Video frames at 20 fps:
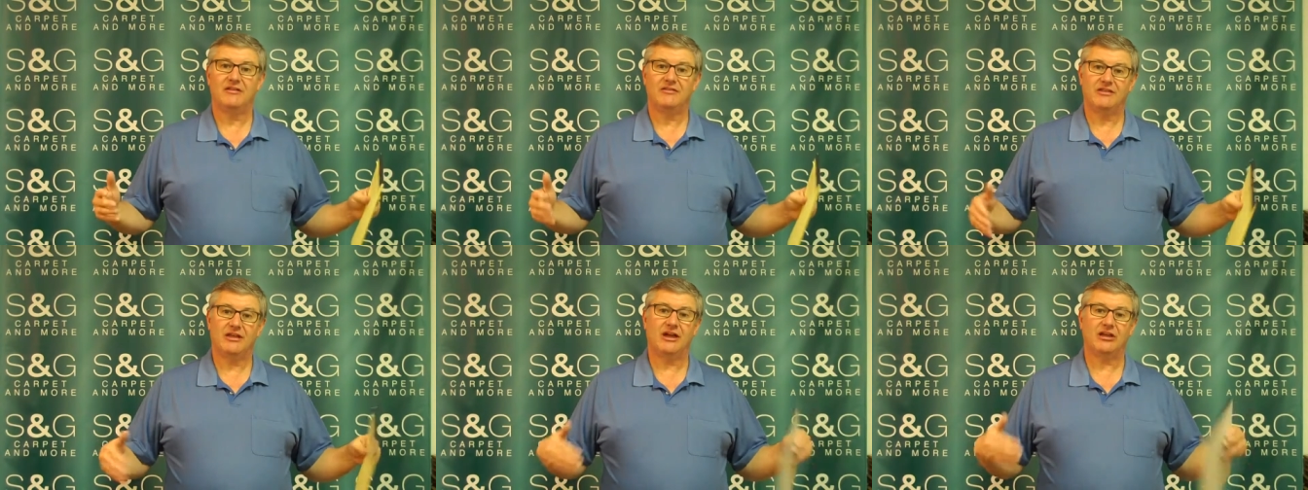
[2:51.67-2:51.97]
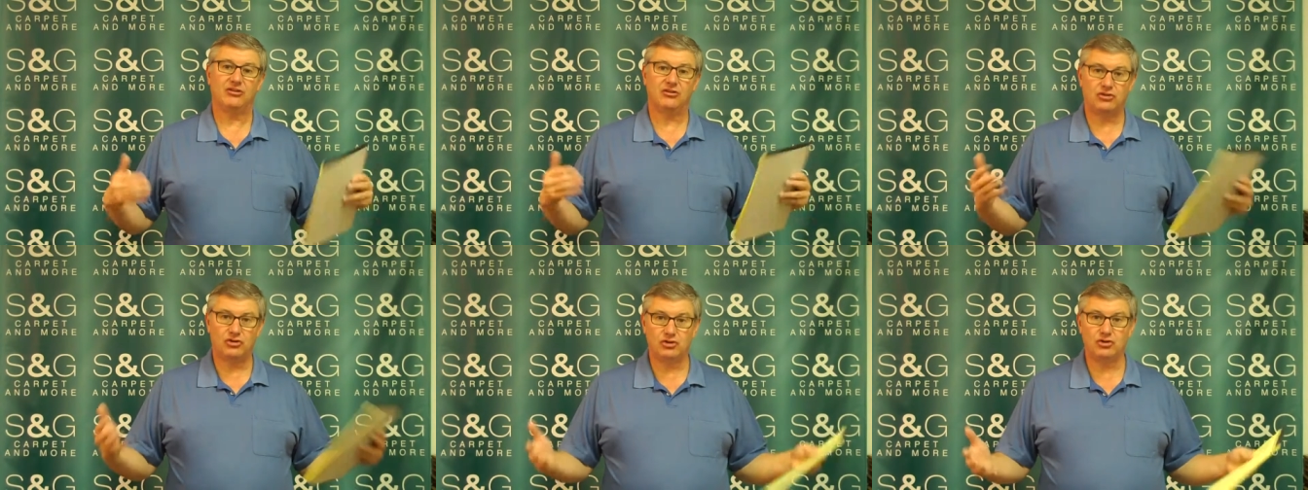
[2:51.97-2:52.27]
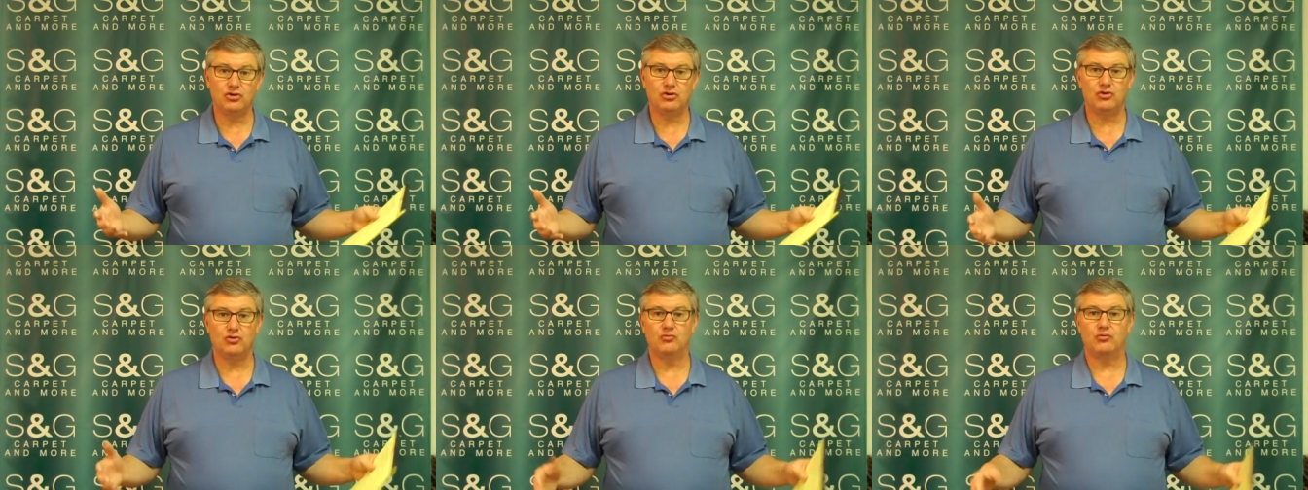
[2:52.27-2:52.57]
that
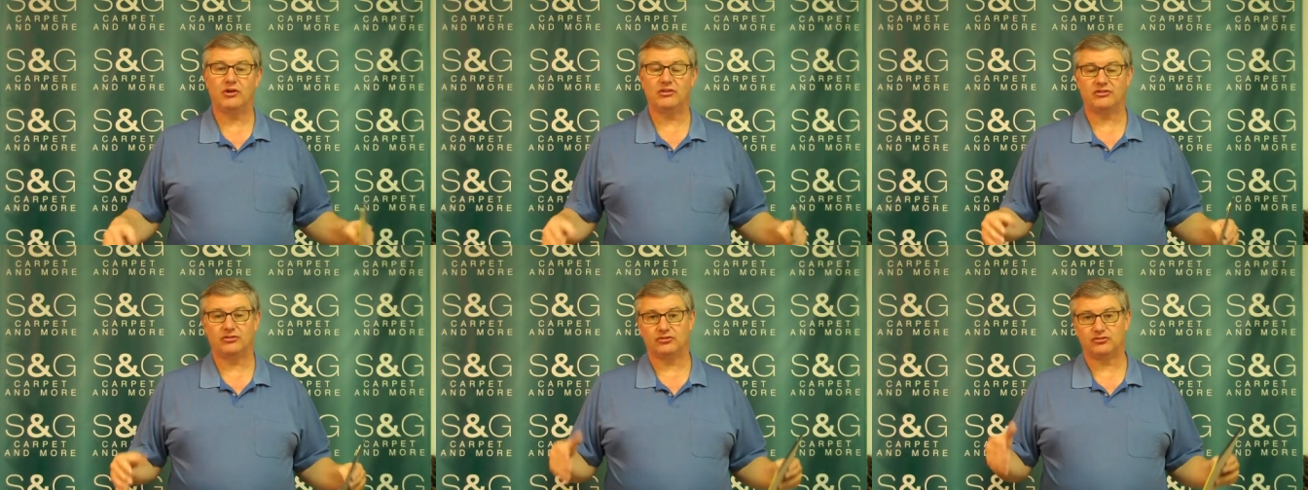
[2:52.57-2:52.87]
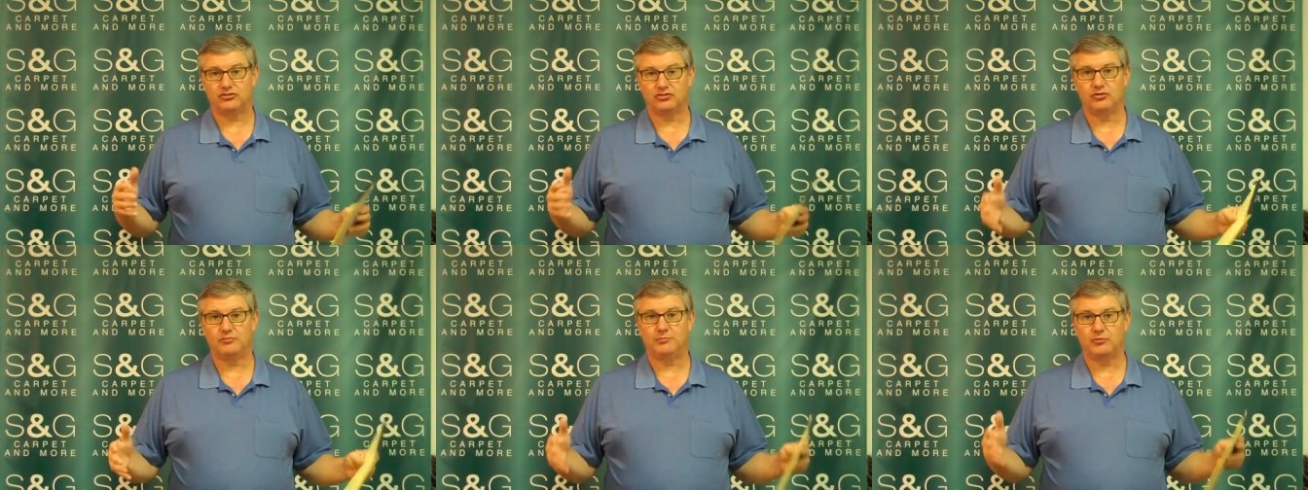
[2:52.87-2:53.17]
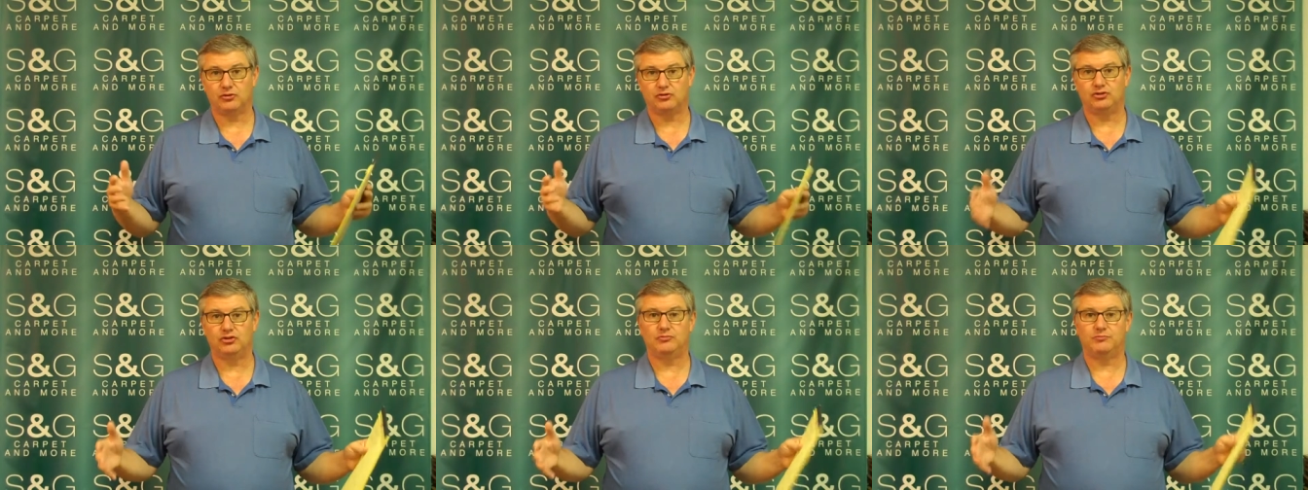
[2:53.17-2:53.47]
do want the
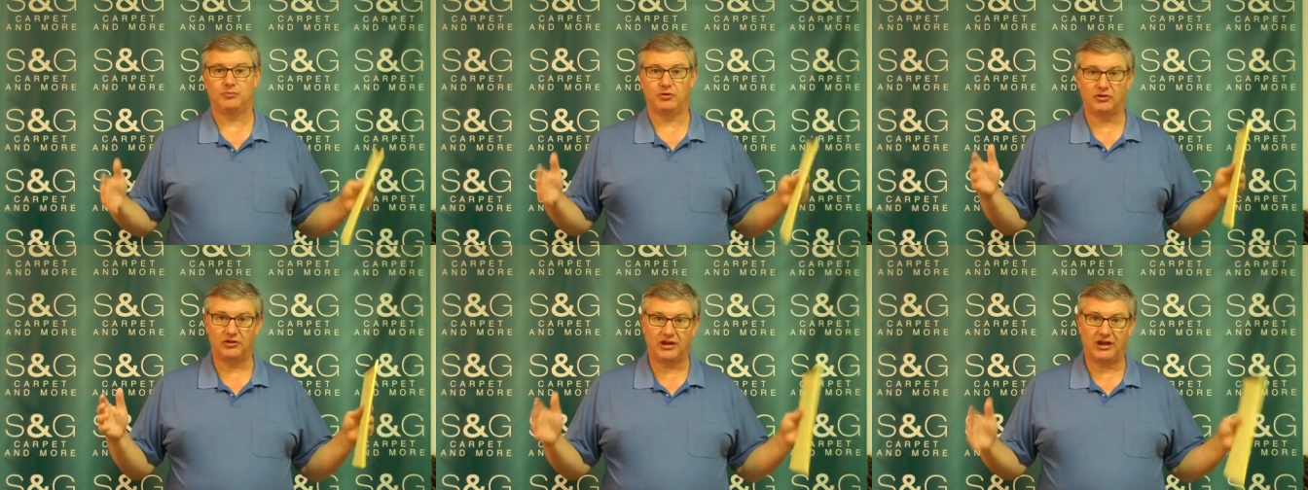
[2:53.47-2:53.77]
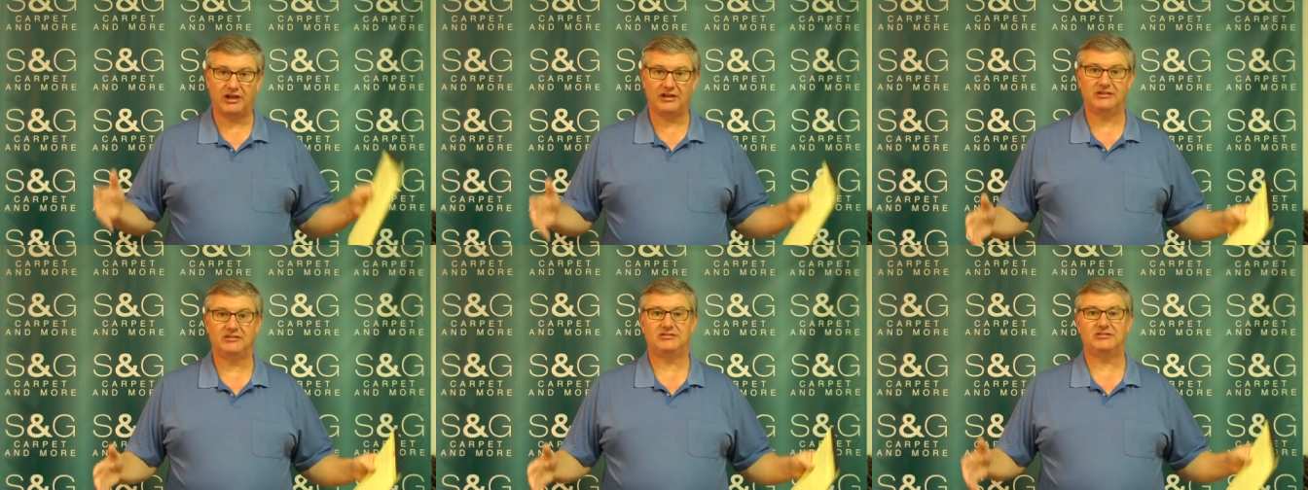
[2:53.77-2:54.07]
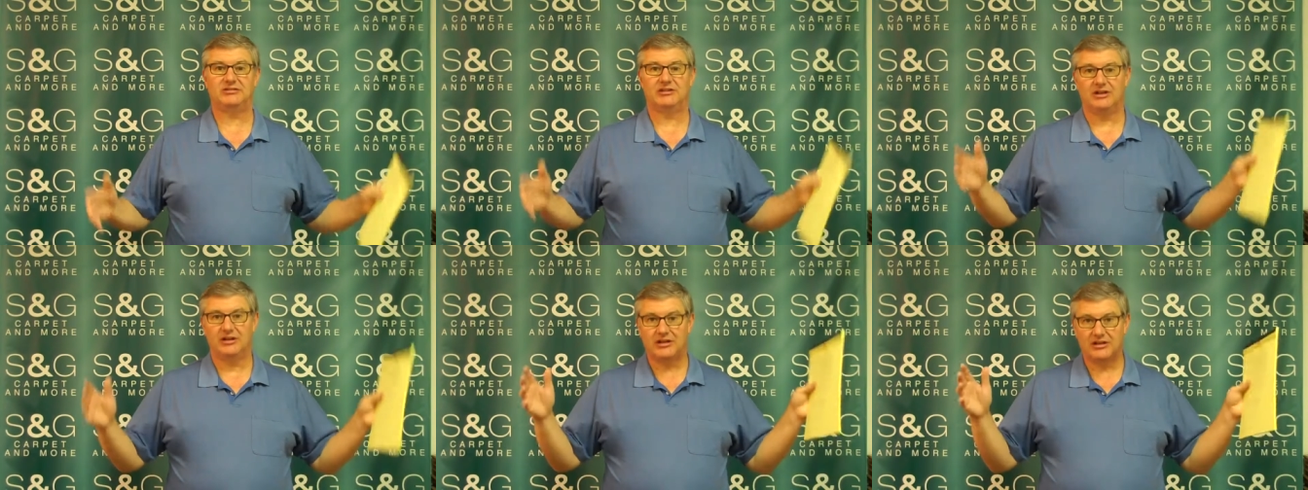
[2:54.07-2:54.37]
super, super nice